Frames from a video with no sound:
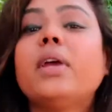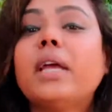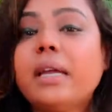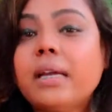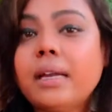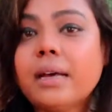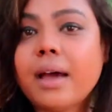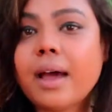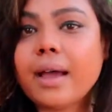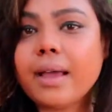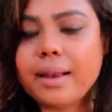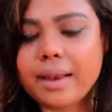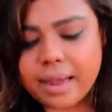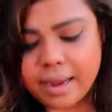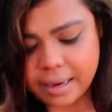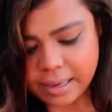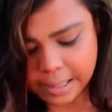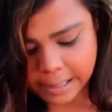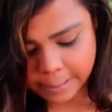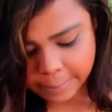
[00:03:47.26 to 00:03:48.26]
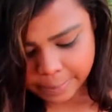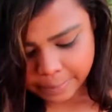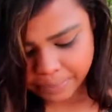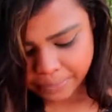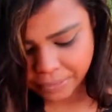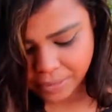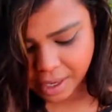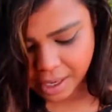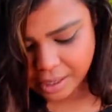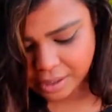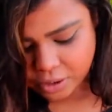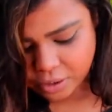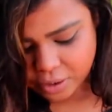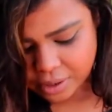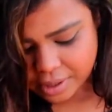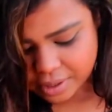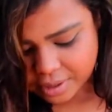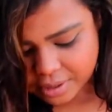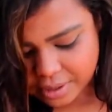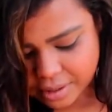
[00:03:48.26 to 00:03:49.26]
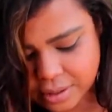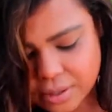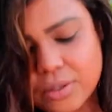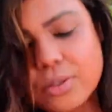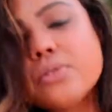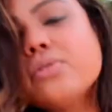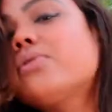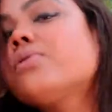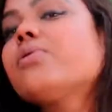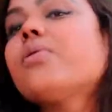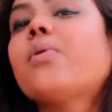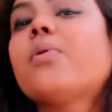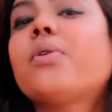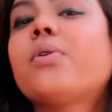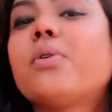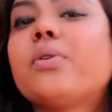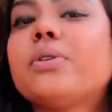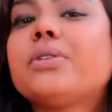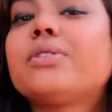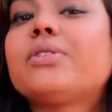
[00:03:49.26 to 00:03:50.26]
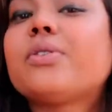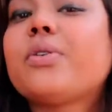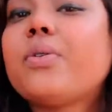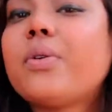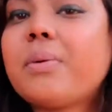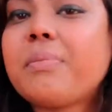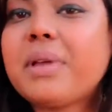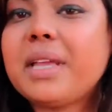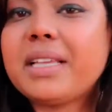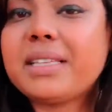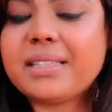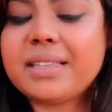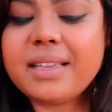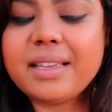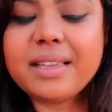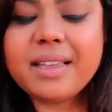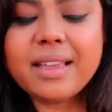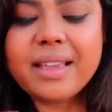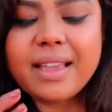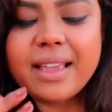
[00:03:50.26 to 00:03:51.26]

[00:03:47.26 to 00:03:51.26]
winged eyelining. So this is so good, so amazing.